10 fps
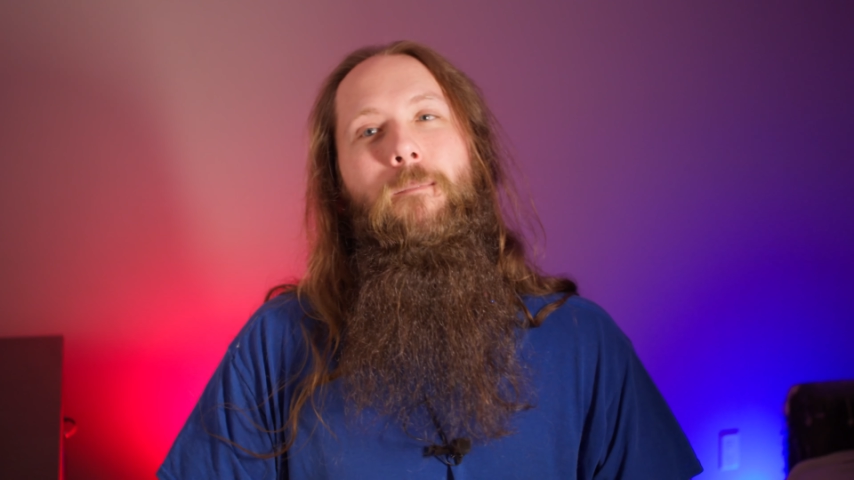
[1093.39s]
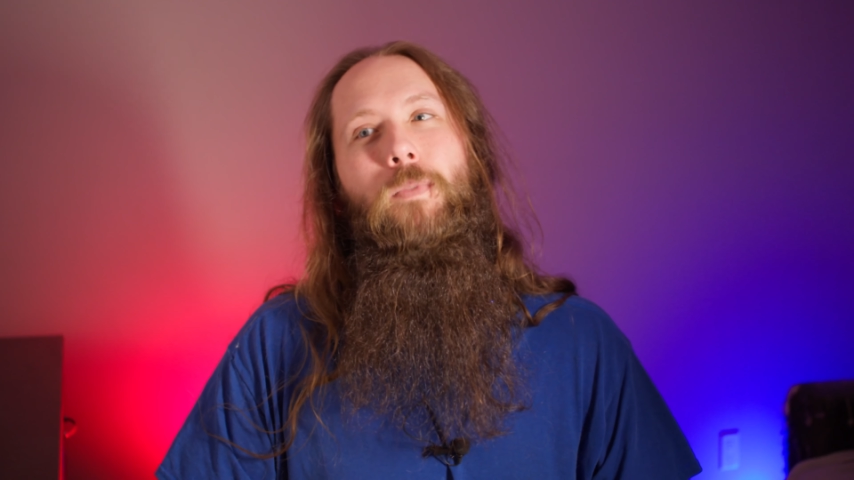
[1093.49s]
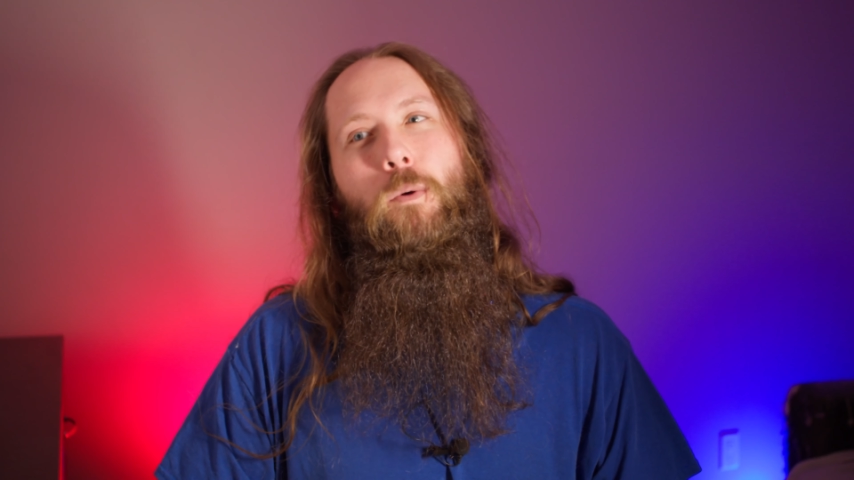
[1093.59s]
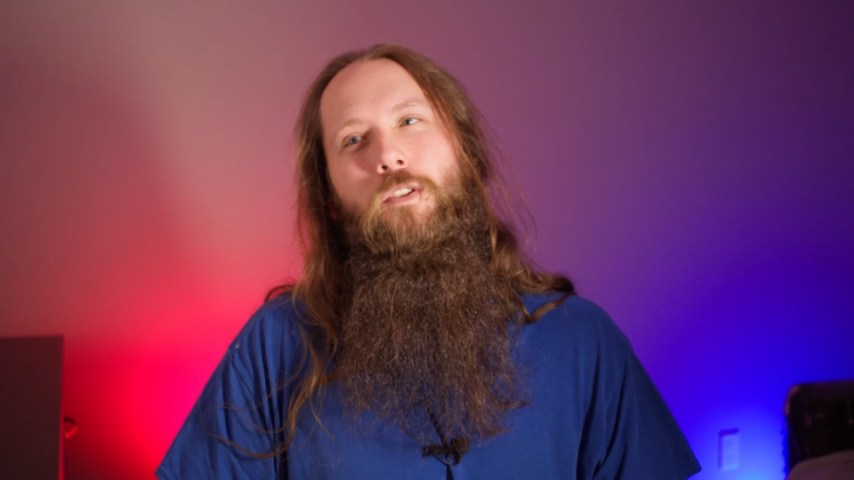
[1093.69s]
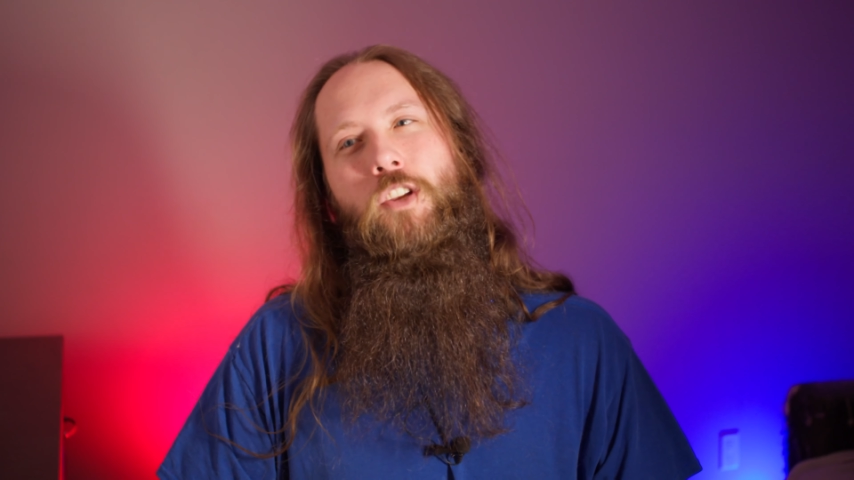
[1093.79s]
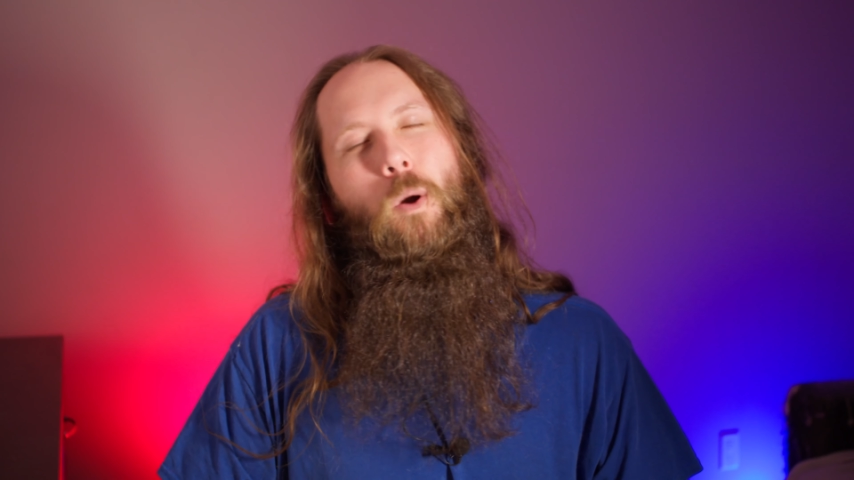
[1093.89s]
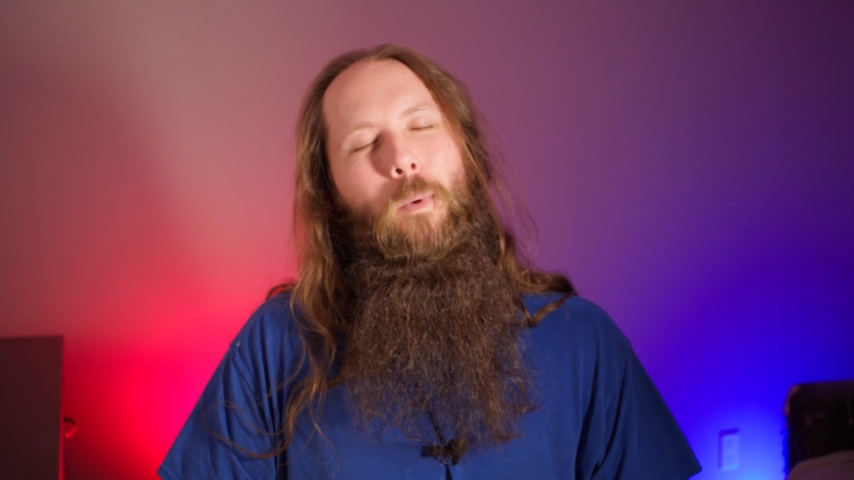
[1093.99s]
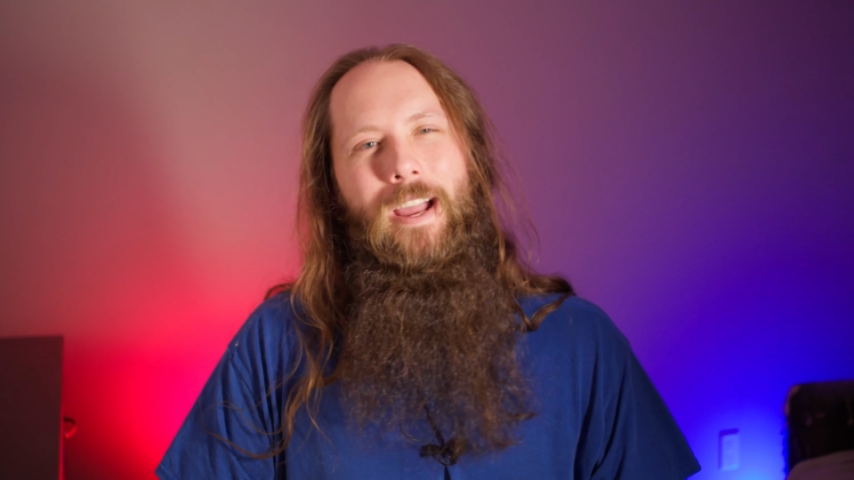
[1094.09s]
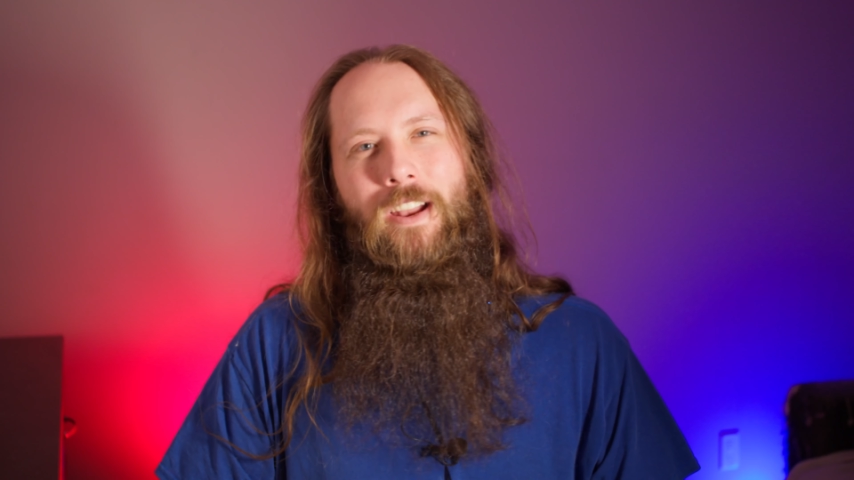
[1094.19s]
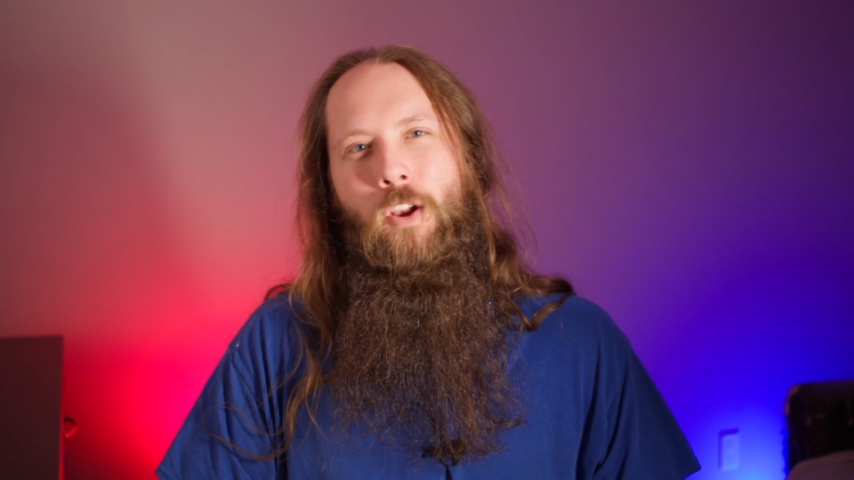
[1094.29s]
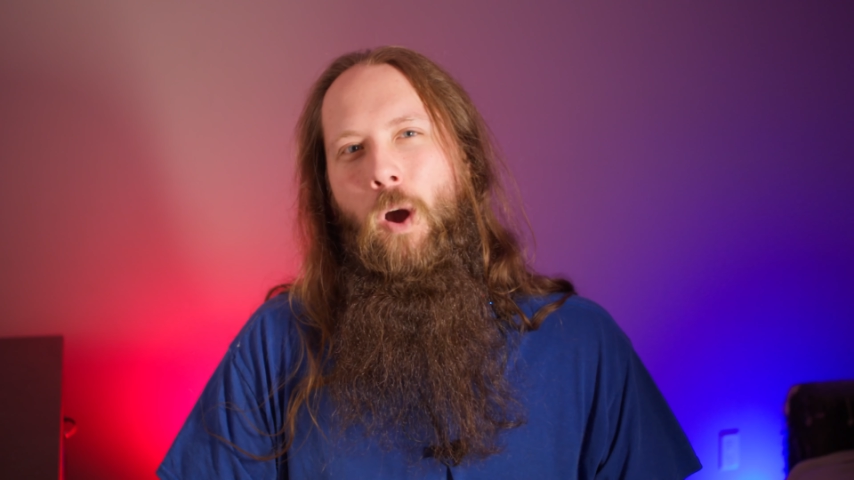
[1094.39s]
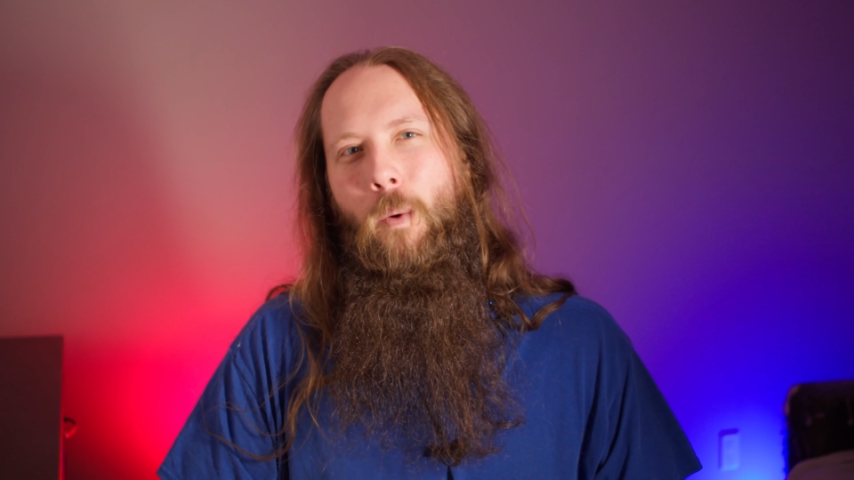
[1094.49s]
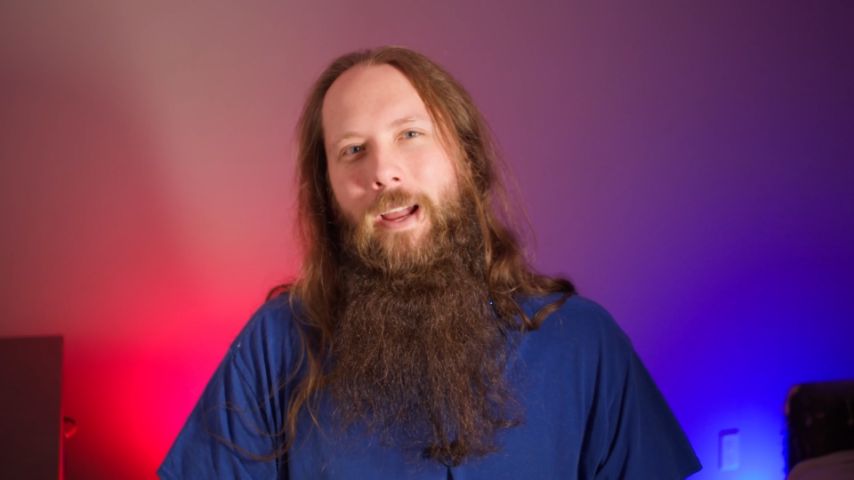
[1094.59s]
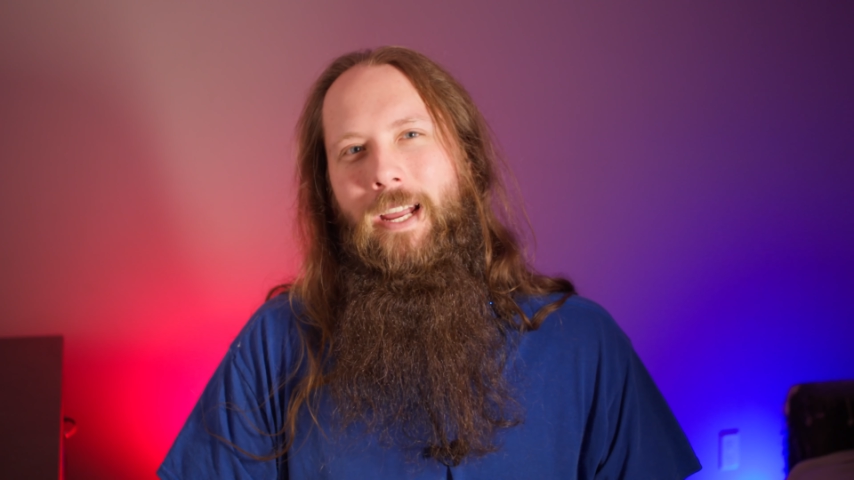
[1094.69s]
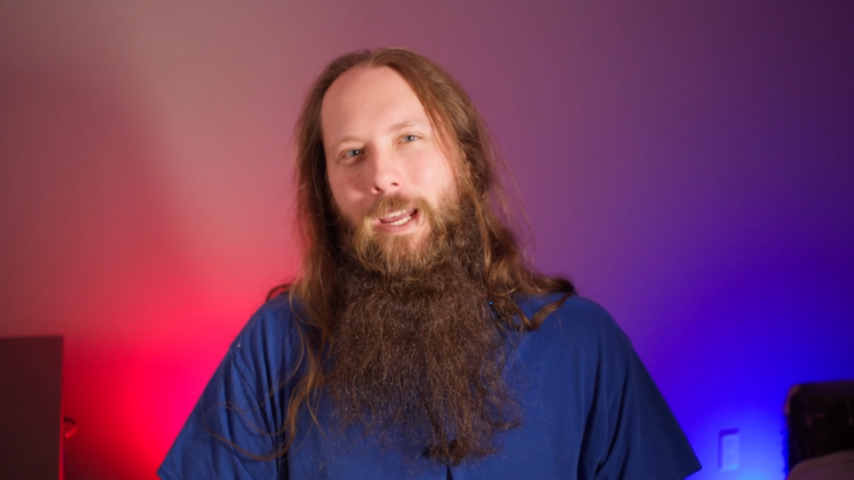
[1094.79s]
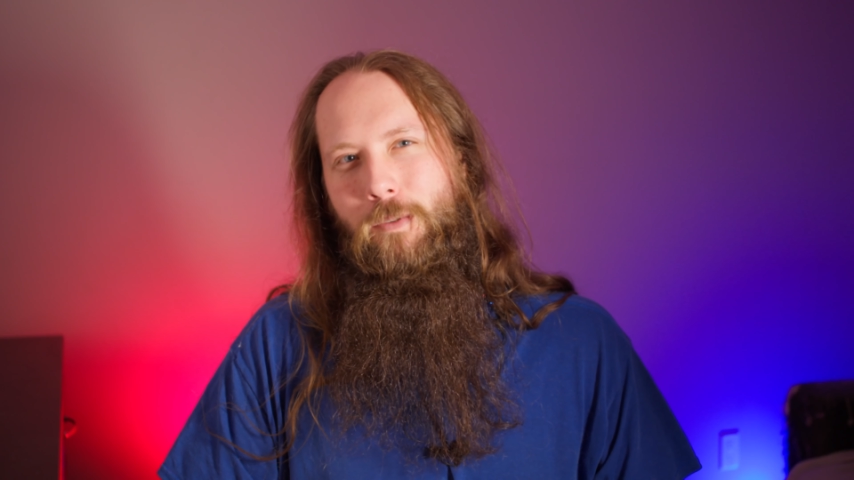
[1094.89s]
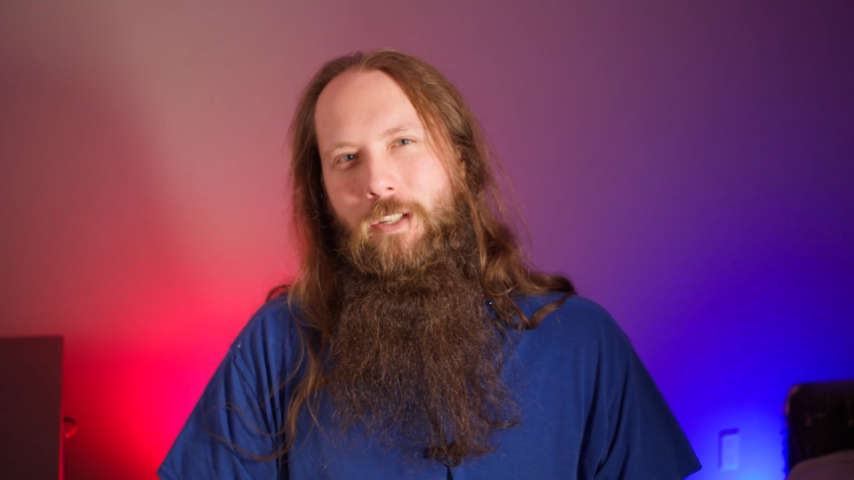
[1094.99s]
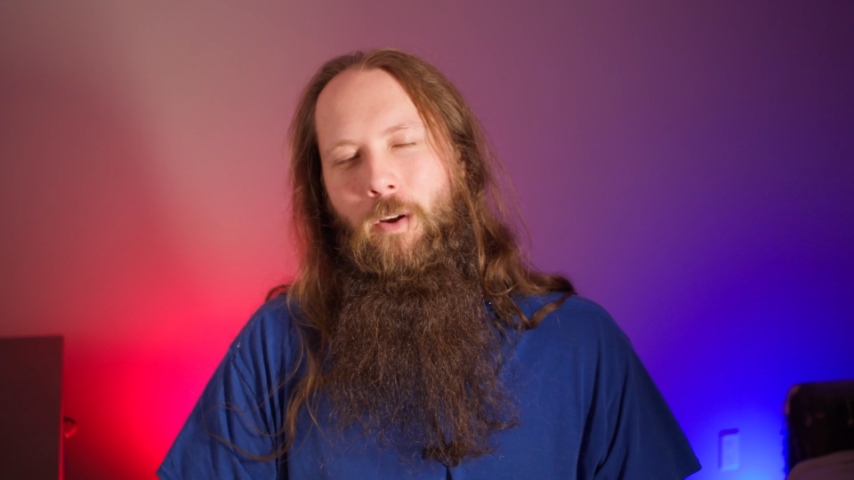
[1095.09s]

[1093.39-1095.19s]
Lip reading: There was no way of knowing he was